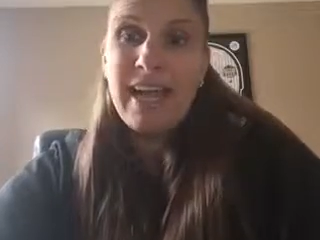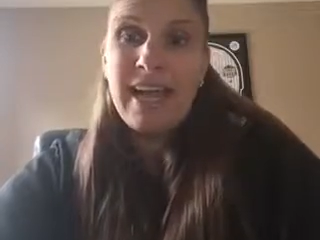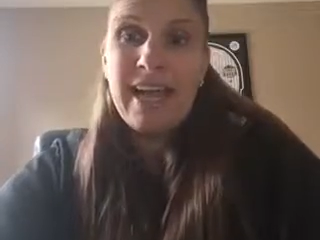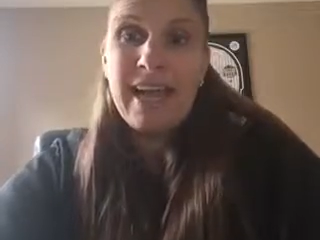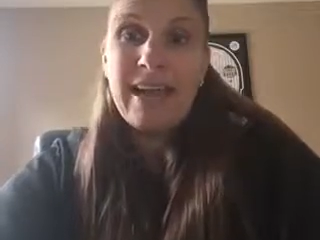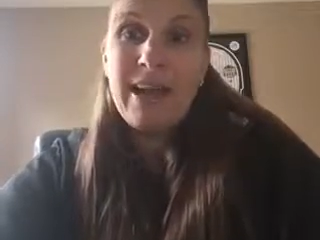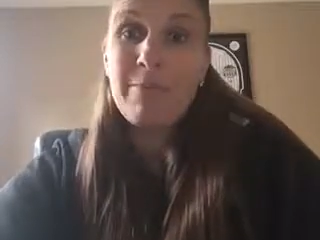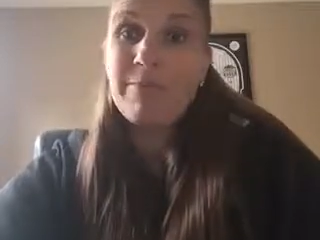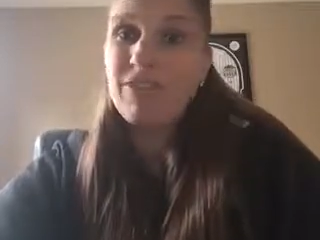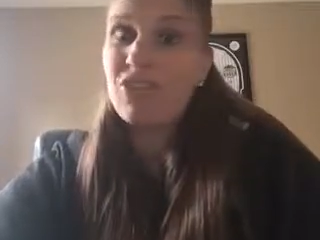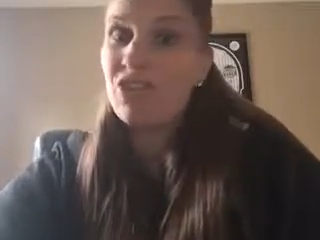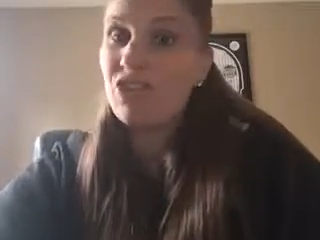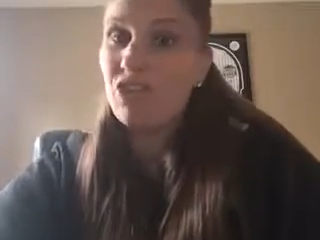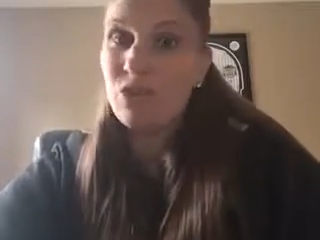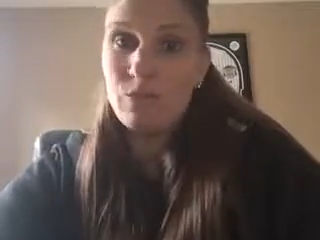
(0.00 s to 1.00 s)
and I'm
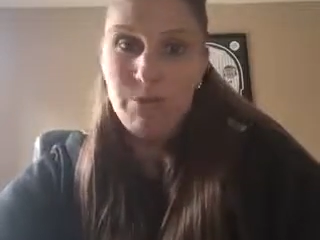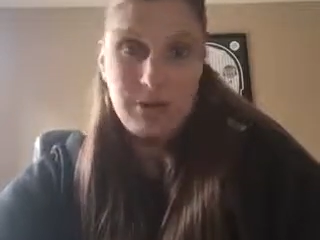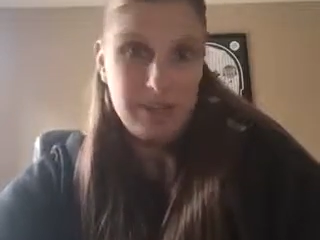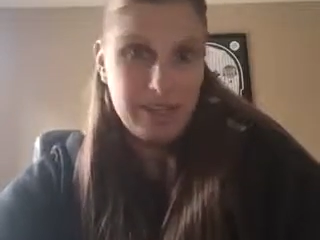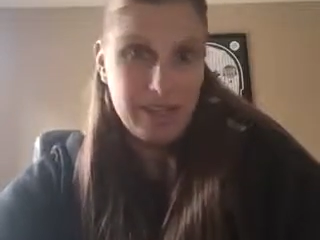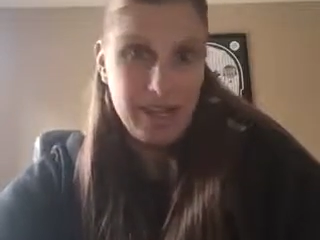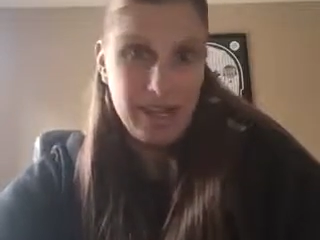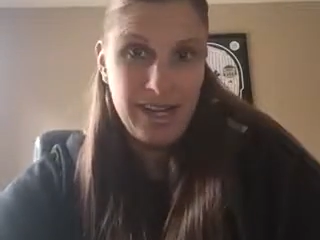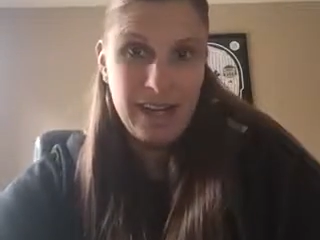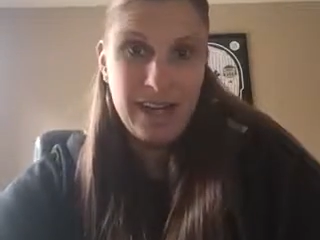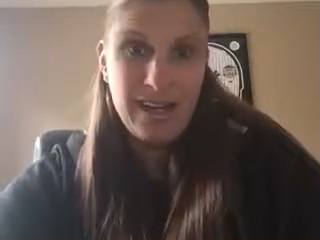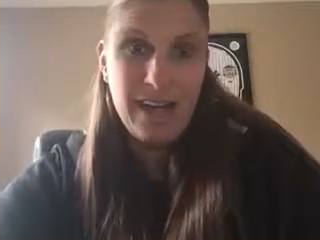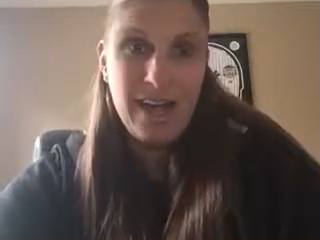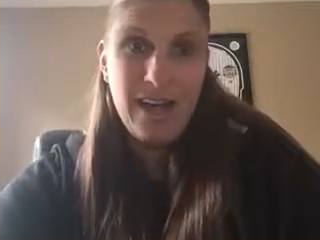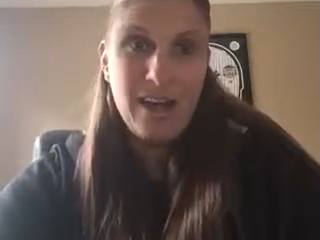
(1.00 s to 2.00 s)
super excited.
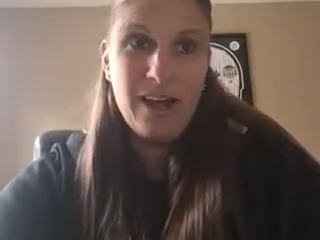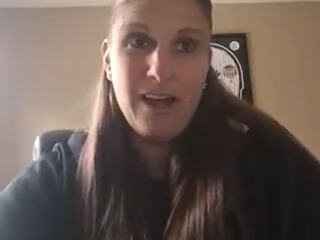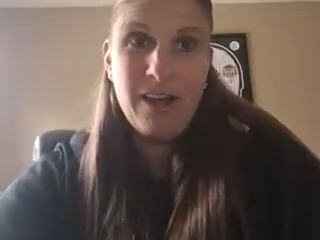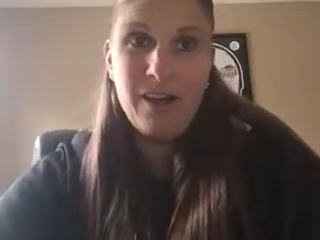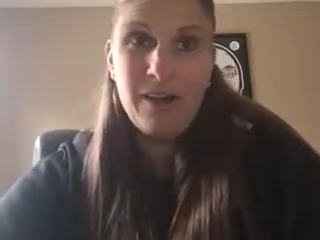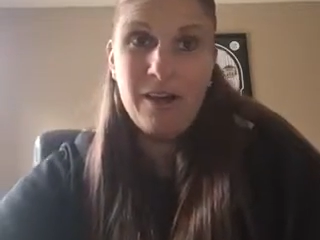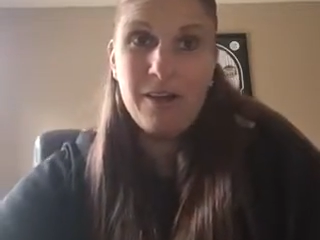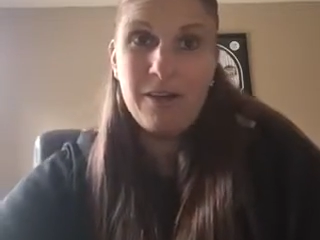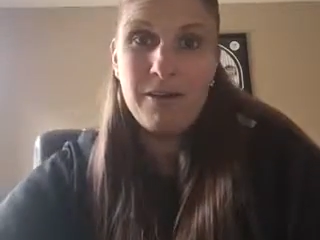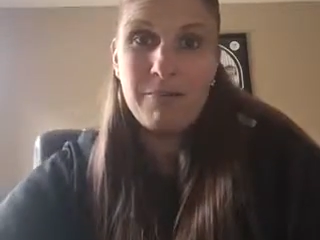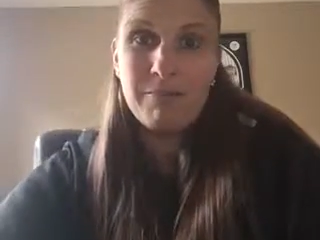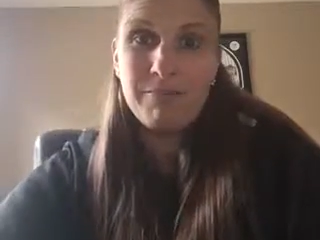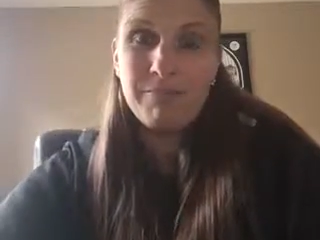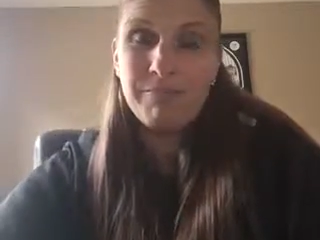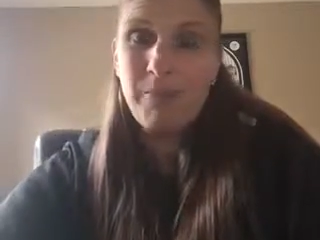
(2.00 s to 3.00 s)

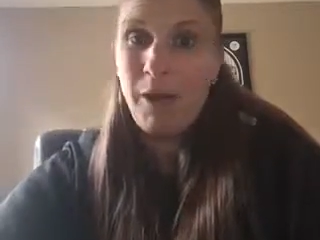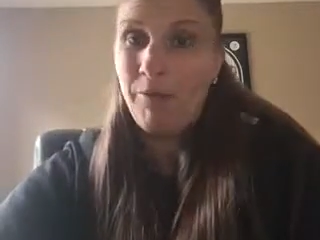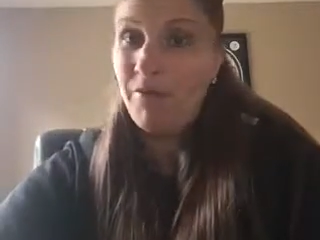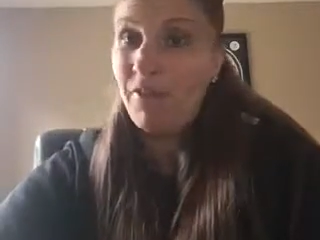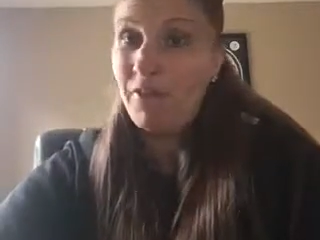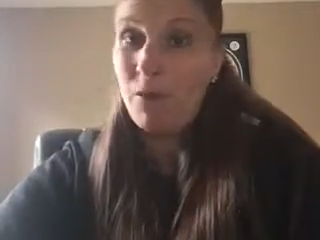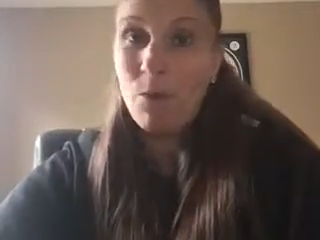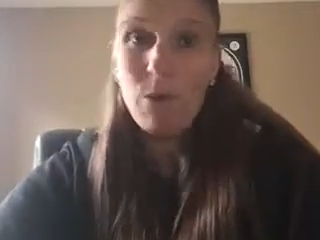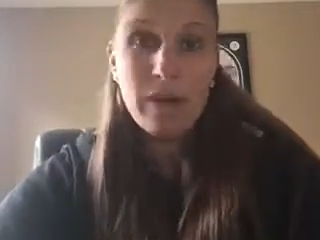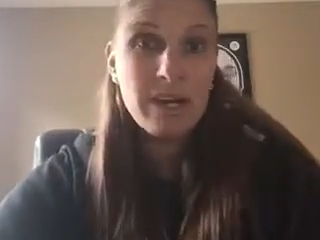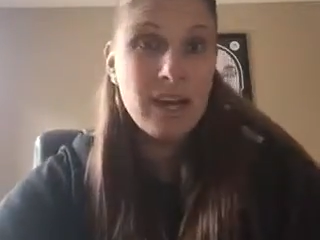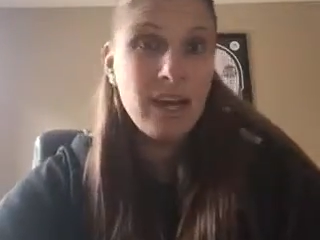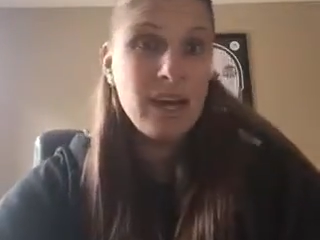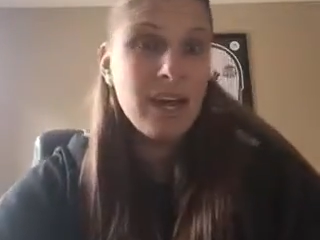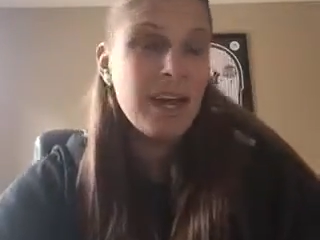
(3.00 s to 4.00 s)
Um, I'm very
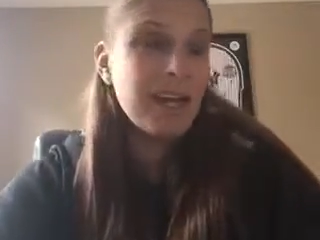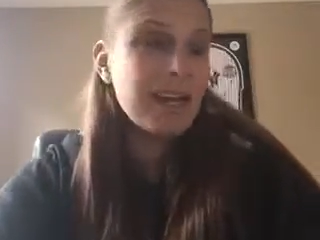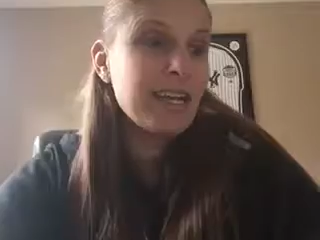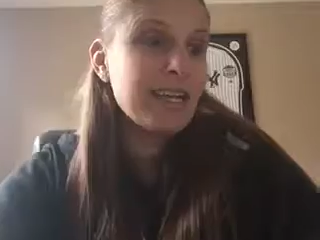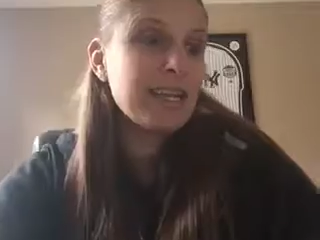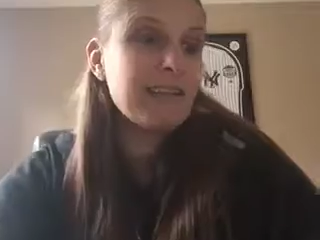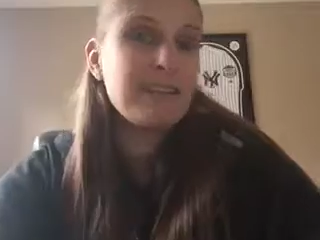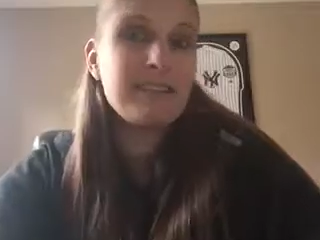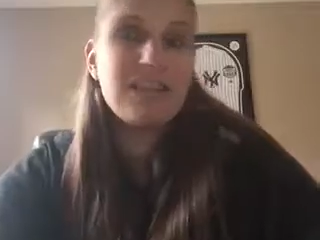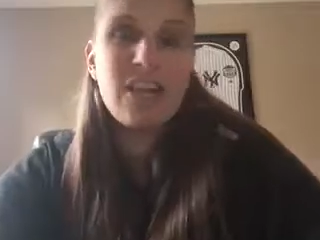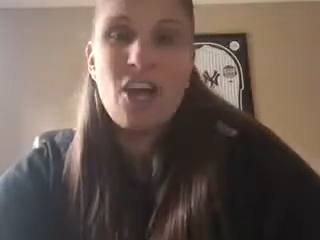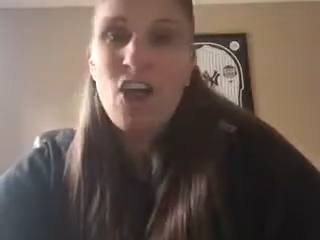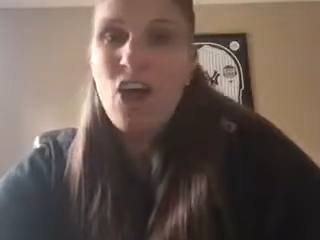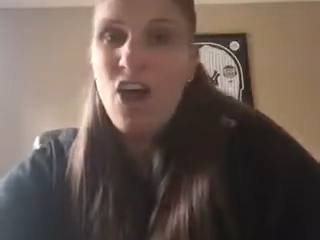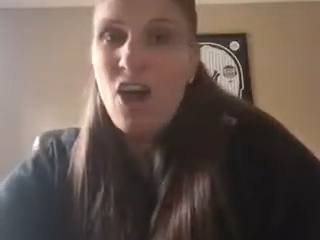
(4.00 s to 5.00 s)
organized.
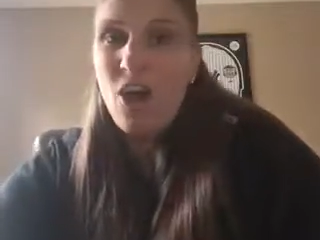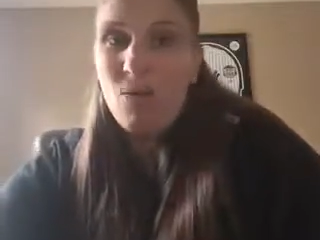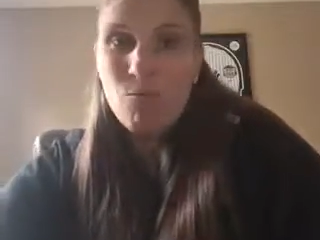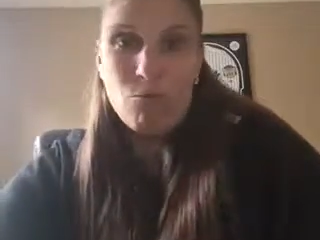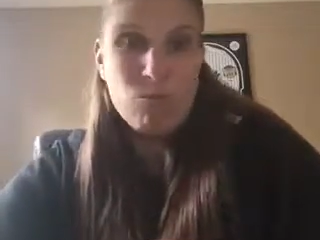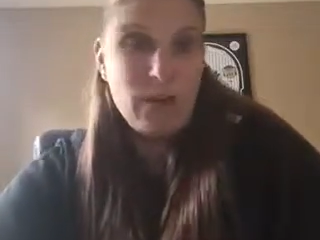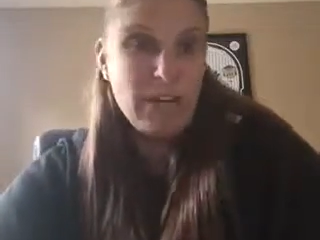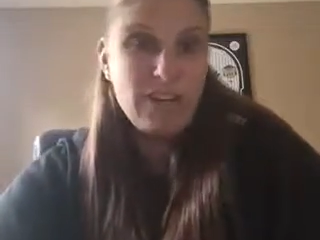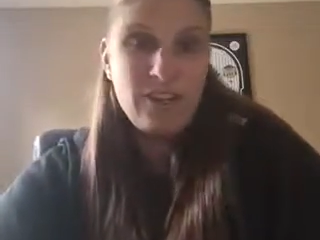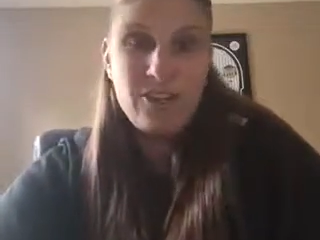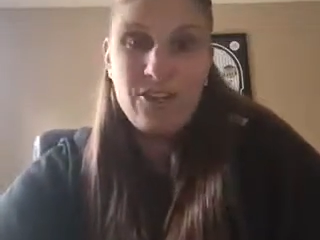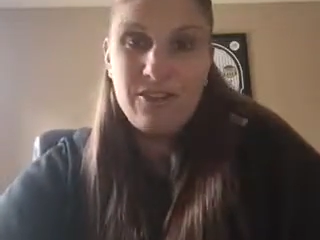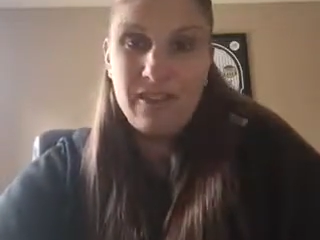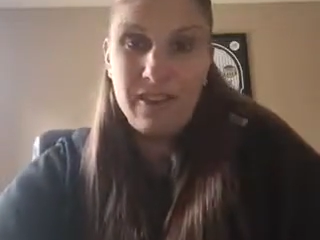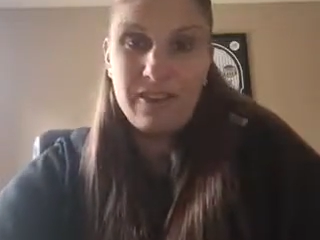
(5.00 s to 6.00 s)
I'm ready to
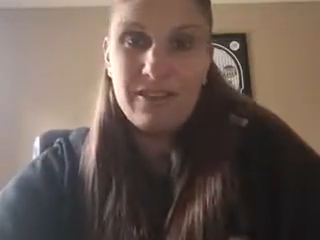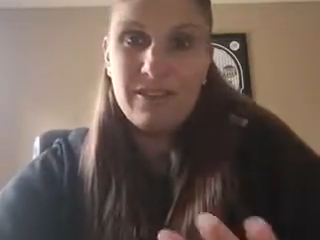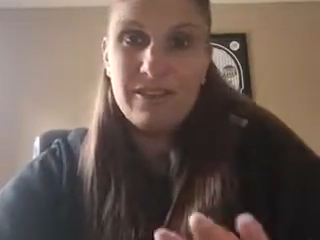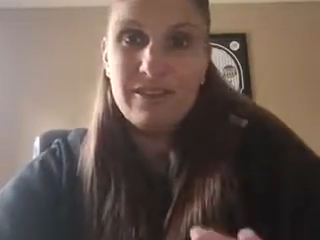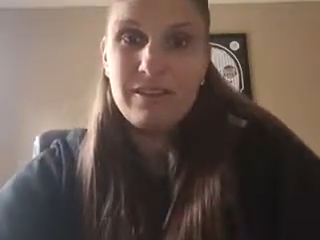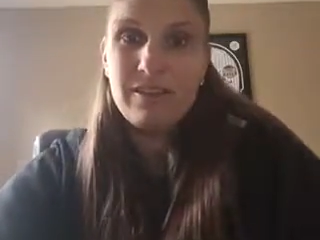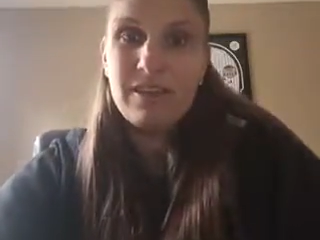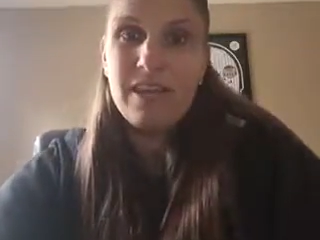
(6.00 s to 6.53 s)
do this.